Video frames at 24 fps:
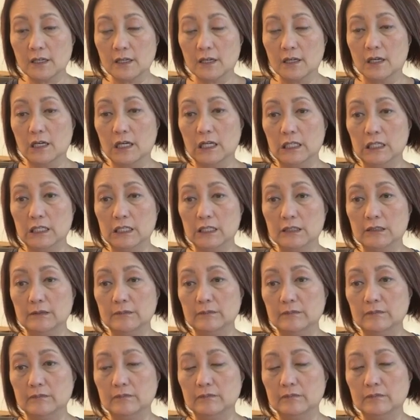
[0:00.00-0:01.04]

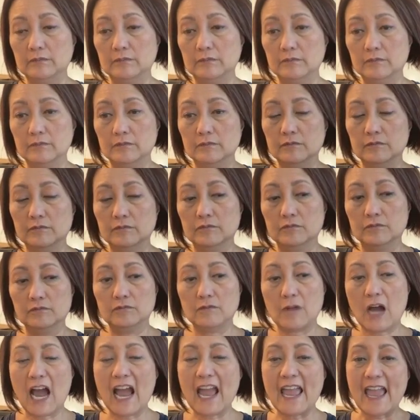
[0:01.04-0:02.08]

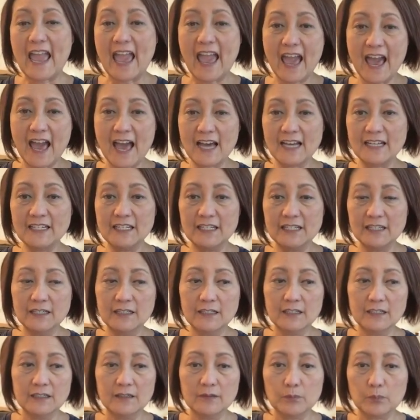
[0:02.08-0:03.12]
I add
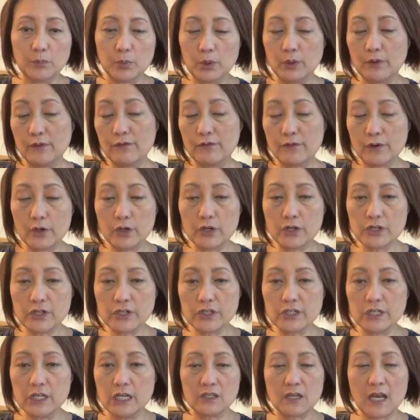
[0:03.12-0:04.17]
per verse.
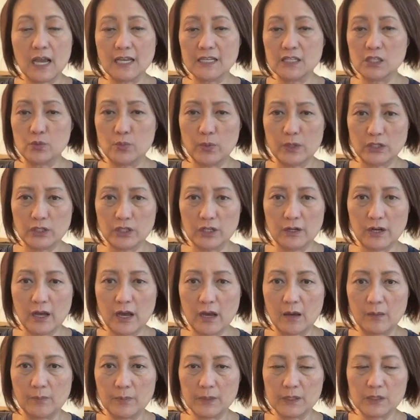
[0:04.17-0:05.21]
I switch it
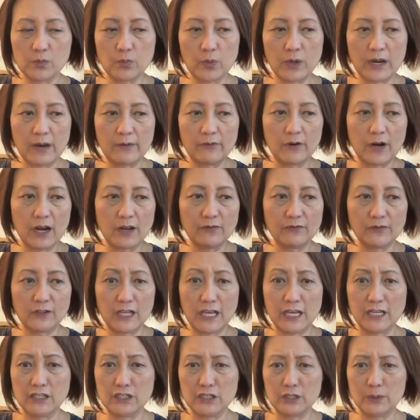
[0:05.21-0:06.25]
up. It's whatever I feel
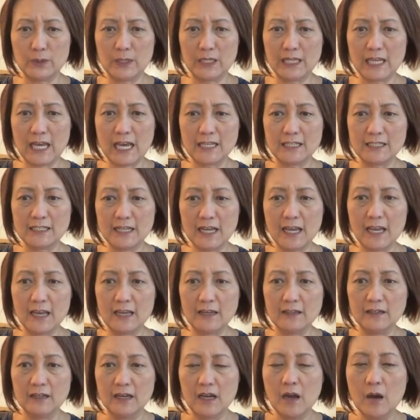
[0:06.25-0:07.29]
like doing that day.
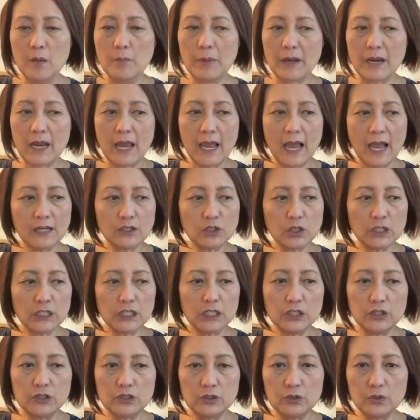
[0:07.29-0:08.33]
But I actually
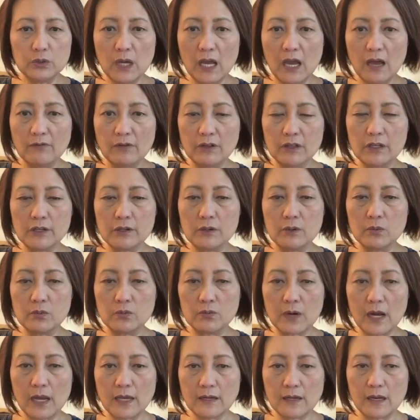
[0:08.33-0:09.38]
do have a little
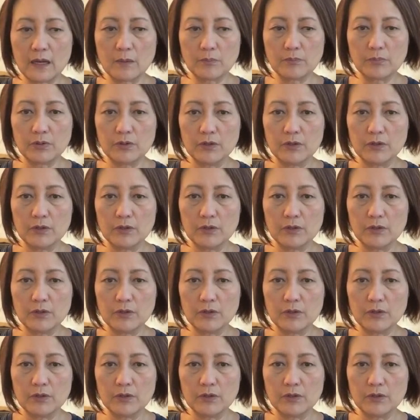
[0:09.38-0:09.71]
write-up